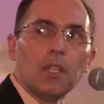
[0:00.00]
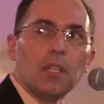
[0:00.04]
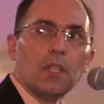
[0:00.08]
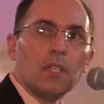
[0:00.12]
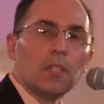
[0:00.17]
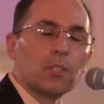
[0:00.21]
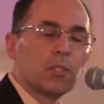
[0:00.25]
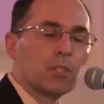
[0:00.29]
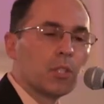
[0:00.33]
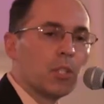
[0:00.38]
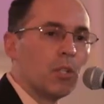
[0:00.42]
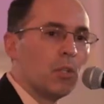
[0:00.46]

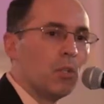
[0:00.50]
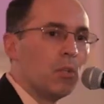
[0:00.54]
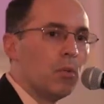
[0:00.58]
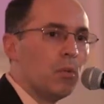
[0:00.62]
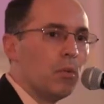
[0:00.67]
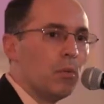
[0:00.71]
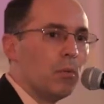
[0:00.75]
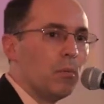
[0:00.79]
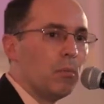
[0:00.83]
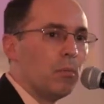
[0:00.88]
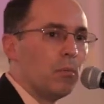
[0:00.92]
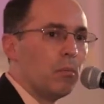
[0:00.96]

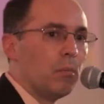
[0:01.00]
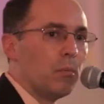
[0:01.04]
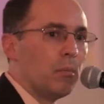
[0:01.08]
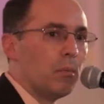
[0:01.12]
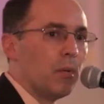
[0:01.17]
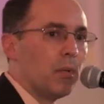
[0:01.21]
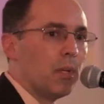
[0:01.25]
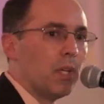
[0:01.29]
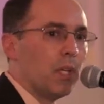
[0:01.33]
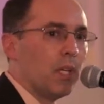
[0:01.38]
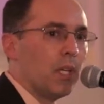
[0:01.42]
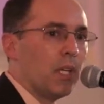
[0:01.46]
So
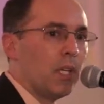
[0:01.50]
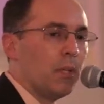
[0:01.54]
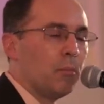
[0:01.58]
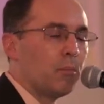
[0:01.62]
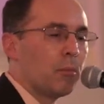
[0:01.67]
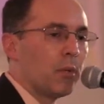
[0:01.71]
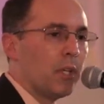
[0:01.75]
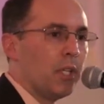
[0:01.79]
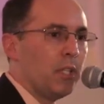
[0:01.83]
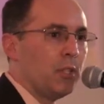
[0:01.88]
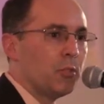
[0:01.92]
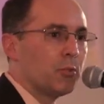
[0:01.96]
in
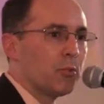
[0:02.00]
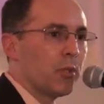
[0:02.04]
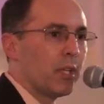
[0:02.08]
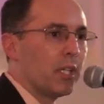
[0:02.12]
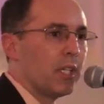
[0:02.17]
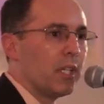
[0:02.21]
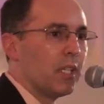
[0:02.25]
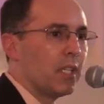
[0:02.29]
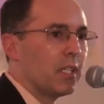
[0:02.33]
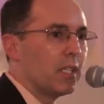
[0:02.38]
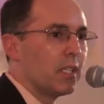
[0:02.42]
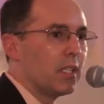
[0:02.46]
brain
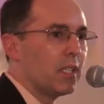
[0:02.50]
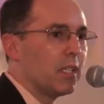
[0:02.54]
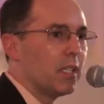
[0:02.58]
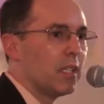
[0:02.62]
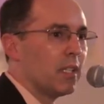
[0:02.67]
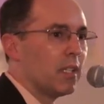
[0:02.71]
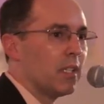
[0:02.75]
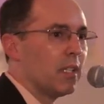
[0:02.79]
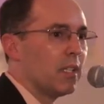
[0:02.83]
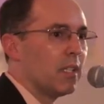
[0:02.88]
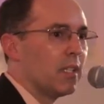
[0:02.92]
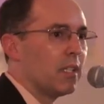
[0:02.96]
training,
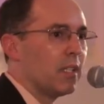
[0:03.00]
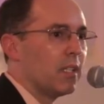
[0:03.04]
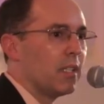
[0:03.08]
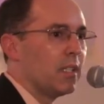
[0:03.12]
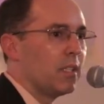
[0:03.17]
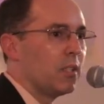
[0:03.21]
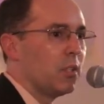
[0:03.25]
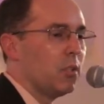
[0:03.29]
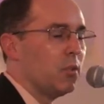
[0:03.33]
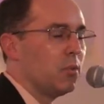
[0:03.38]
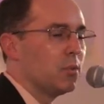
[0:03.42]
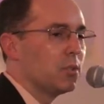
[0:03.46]

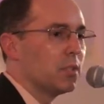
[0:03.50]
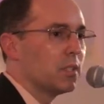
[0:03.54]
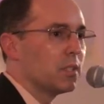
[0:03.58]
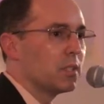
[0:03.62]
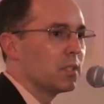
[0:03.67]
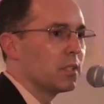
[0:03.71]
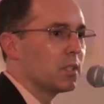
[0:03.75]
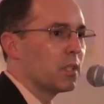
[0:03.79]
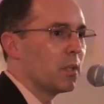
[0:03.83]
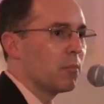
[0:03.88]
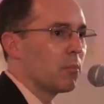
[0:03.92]
it uses the